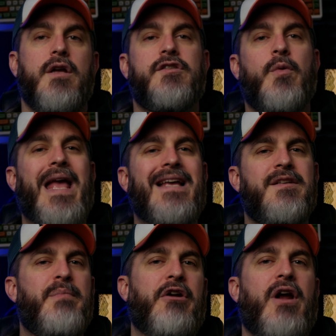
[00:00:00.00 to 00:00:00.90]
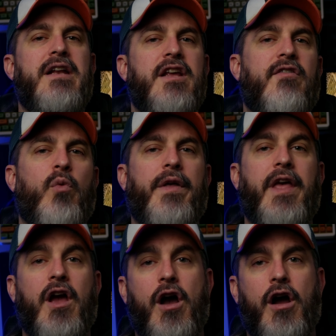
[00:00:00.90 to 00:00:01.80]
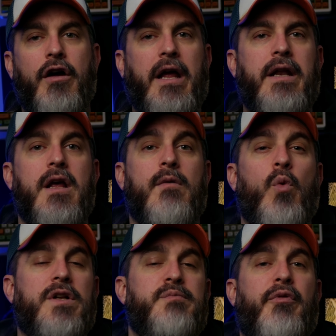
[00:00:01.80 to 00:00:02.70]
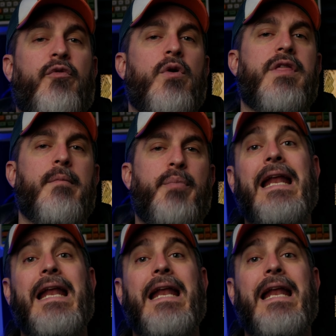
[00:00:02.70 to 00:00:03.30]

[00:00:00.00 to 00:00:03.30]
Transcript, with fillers: So he has a better idea of where they are and what's before them,